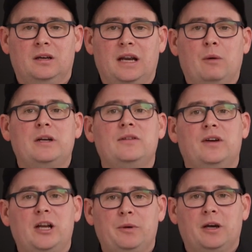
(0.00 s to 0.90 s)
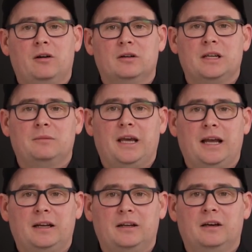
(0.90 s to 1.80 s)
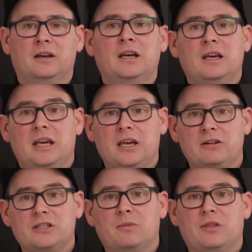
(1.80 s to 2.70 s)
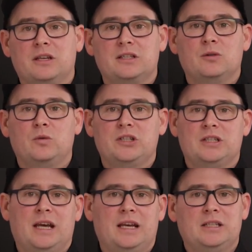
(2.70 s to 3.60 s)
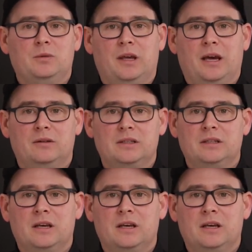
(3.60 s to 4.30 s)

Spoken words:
Now, when developing a content calendar, here are some things that we should take into account.